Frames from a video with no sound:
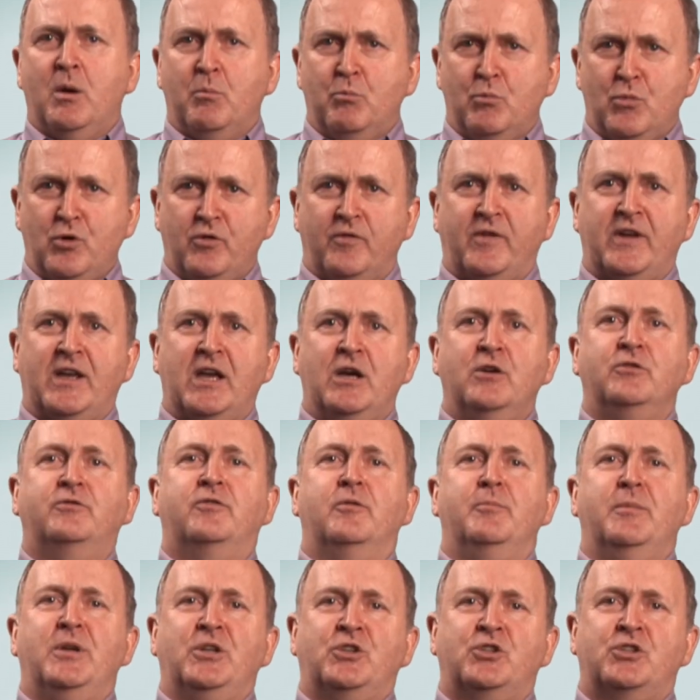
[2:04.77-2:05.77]
Moving out
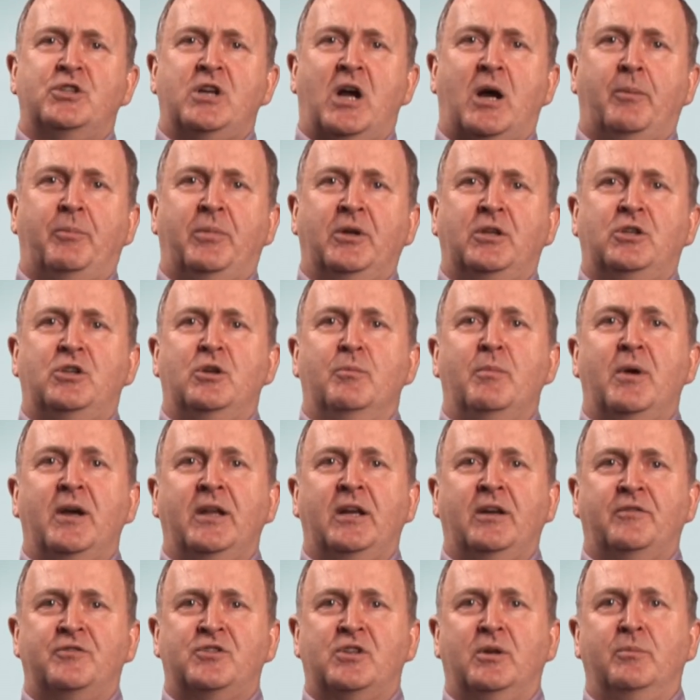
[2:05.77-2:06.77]
from each topic, you
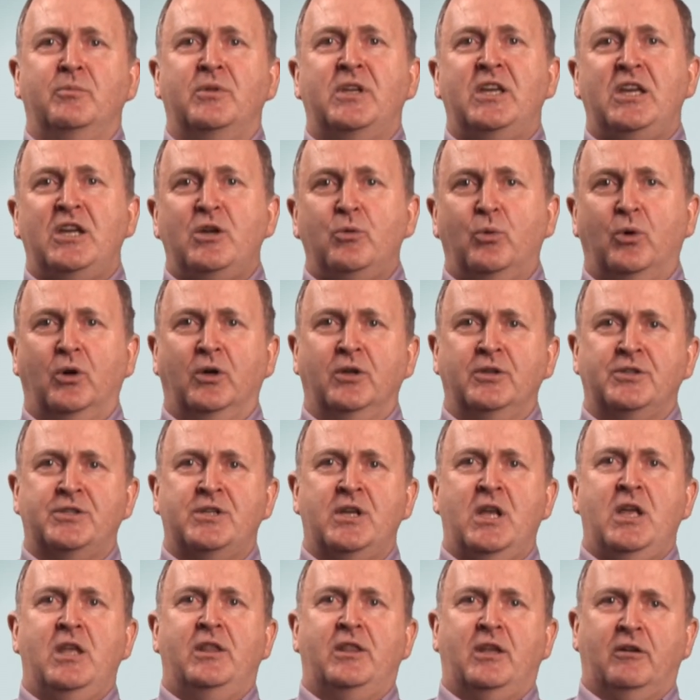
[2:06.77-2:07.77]
might have some keywords
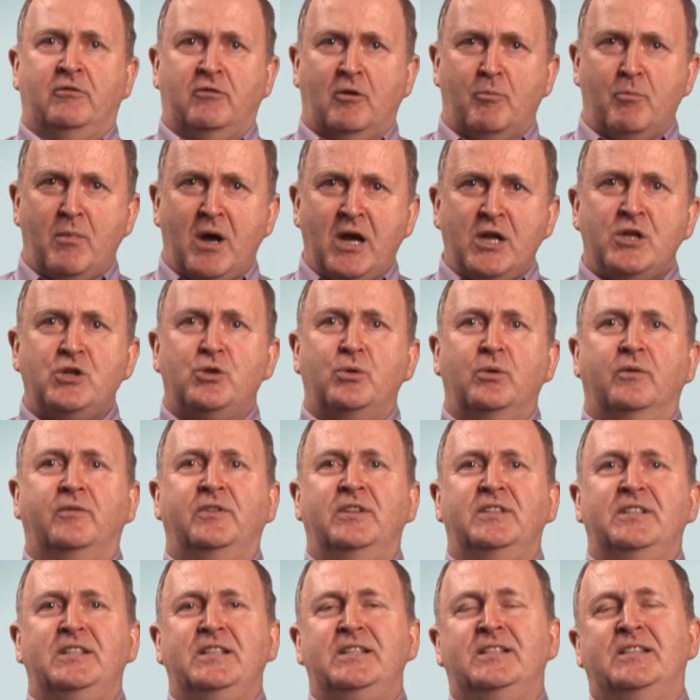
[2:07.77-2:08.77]
that remind you of
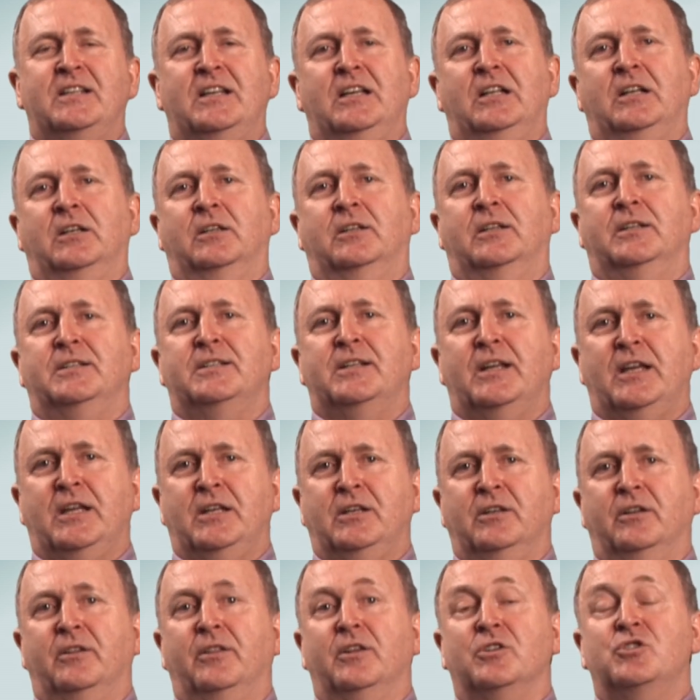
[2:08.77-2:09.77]
the detail
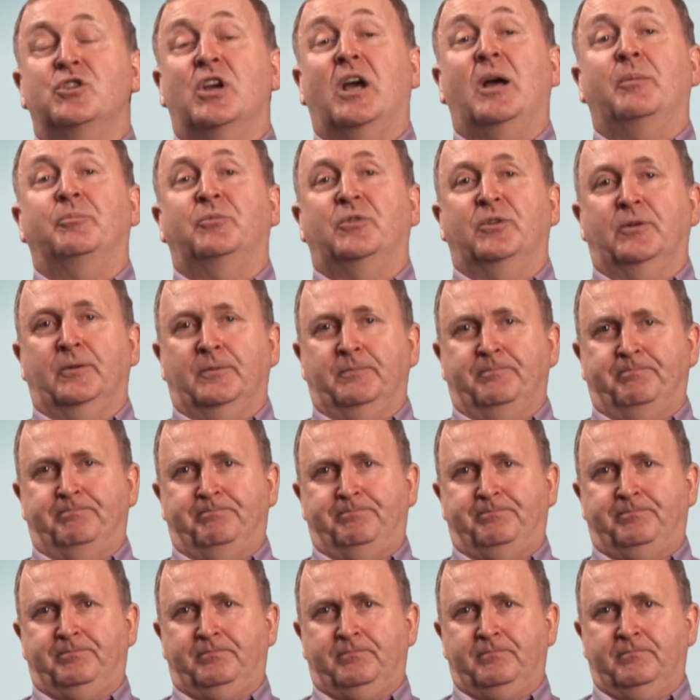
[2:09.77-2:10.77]
contained in the chapter.
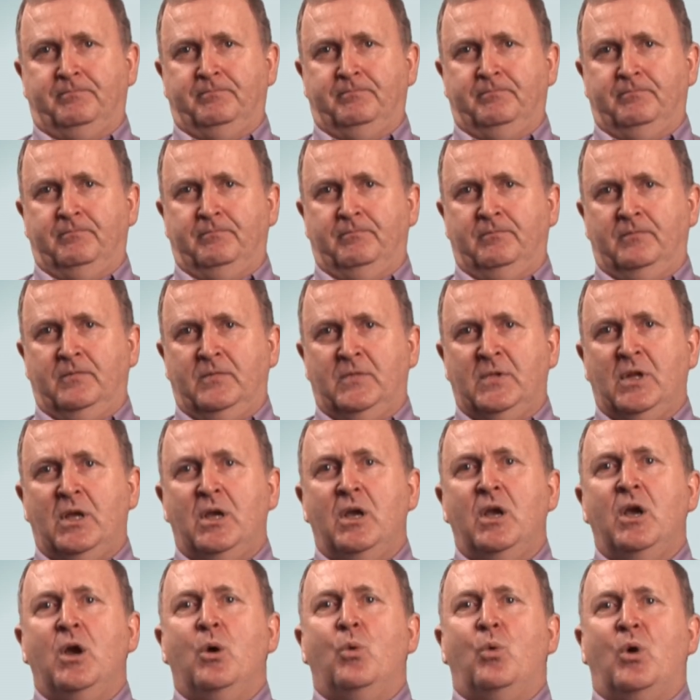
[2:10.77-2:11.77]

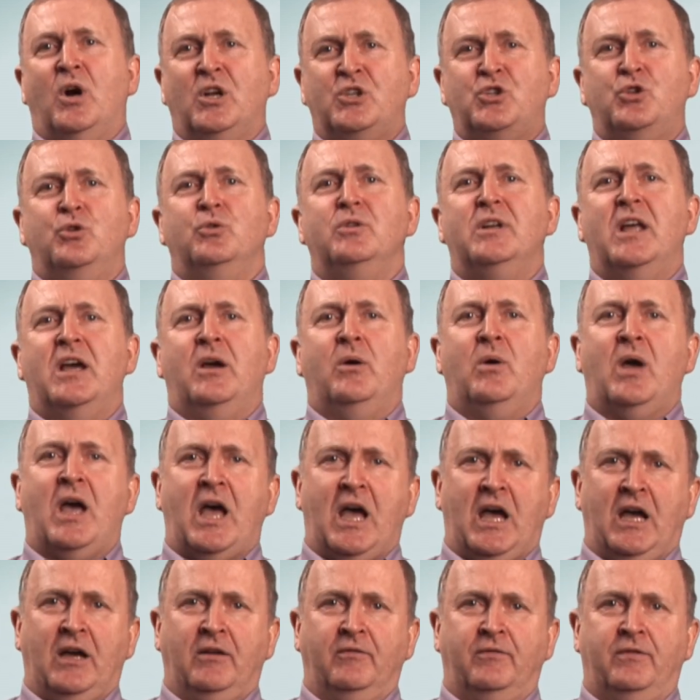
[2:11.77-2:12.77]
What you now
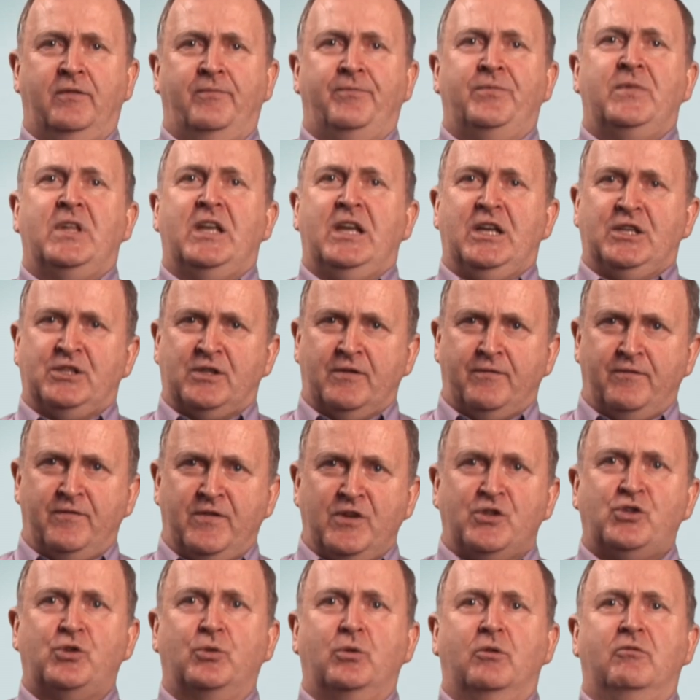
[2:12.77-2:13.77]
have is a
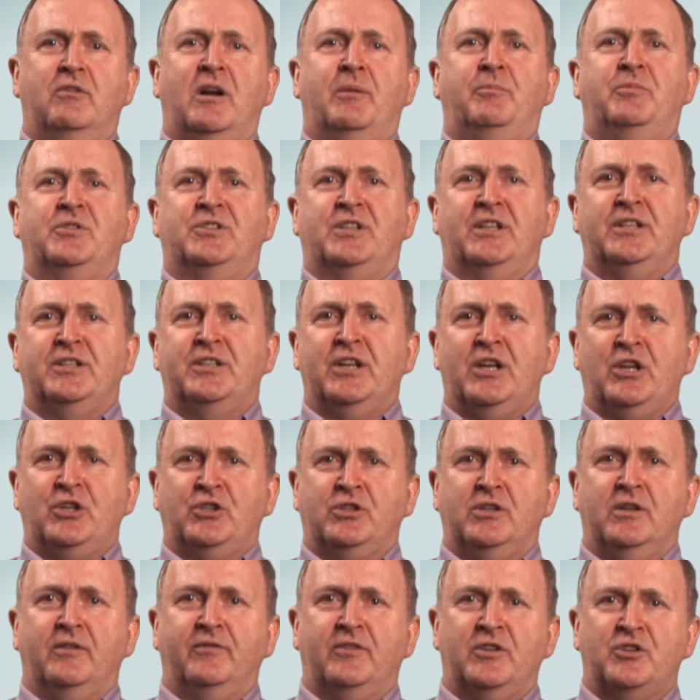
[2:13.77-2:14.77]
visual
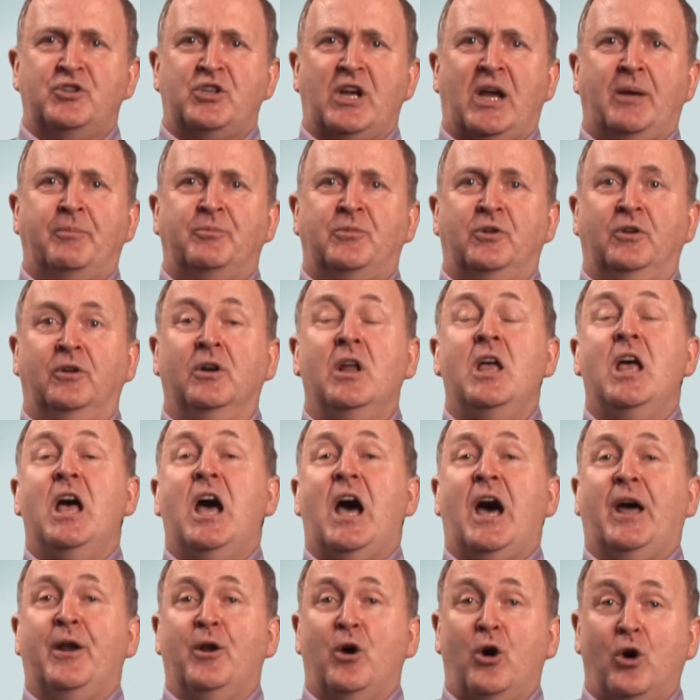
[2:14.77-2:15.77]
representation of the chapter
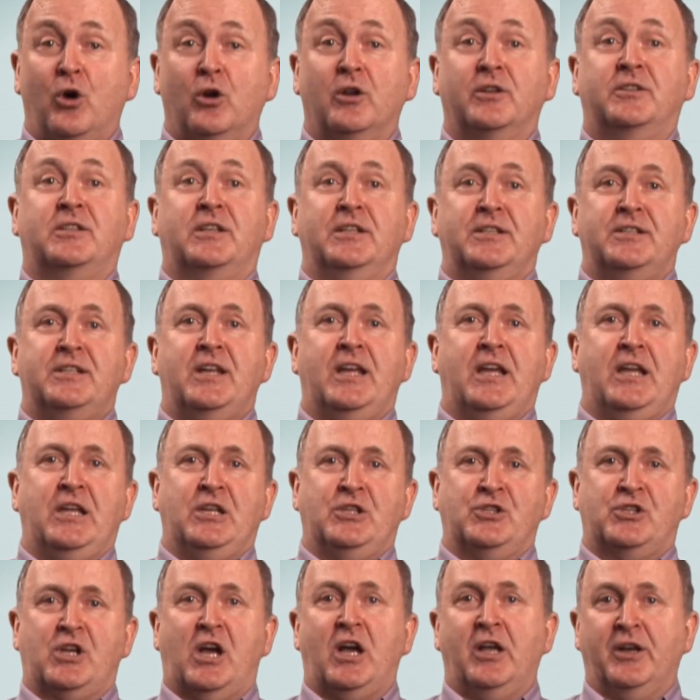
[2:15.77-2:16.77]
and all it
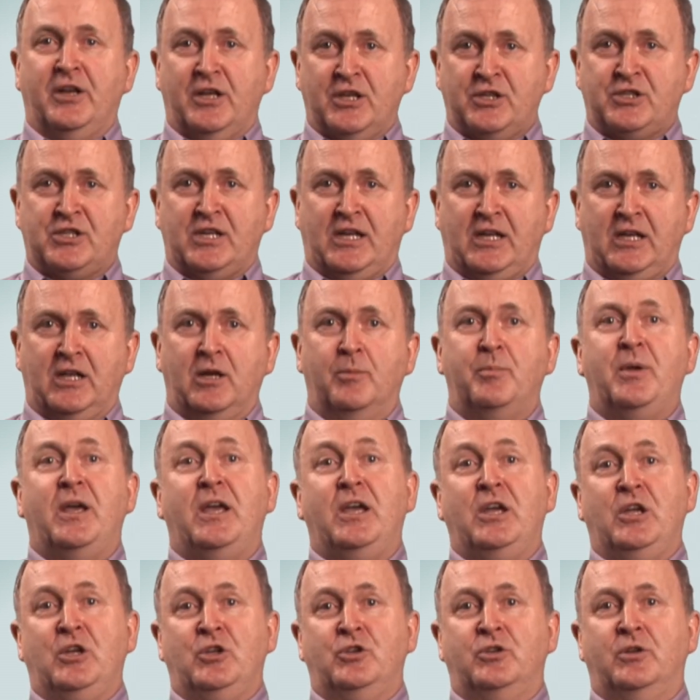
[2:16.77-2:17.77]
contains on a single
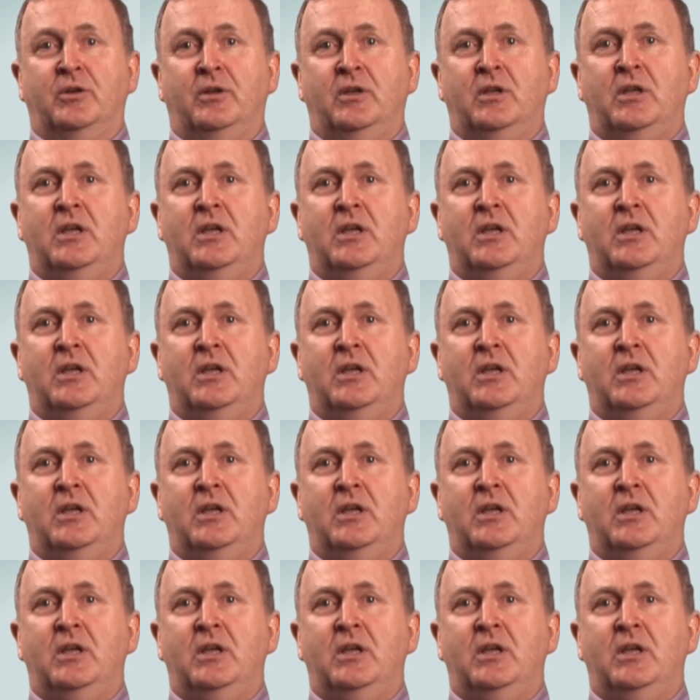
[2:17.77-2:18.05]
page.